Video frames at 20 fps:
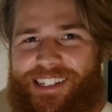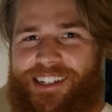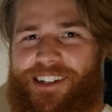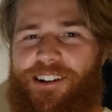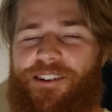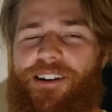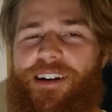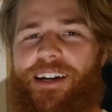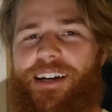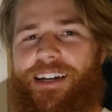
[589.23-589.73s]

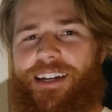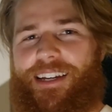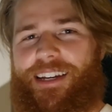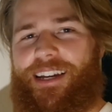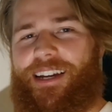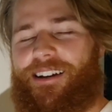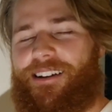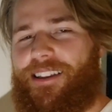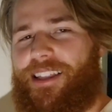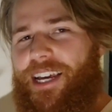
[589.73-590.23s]
You
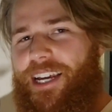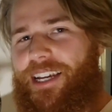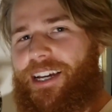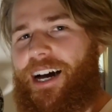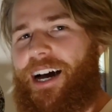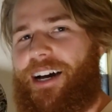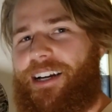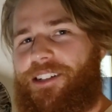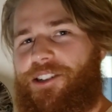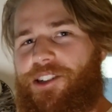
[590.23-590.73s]
hear like
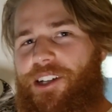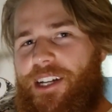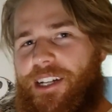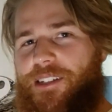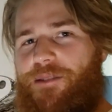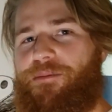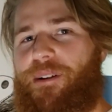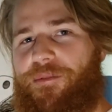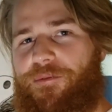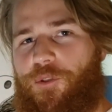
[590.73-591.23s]
I
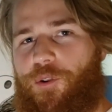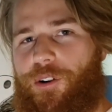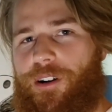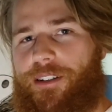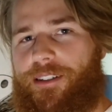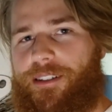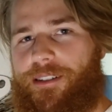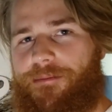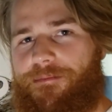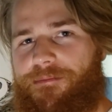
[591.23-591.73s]
changed my
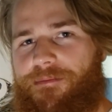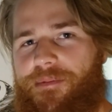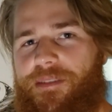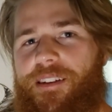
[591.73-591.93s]
voice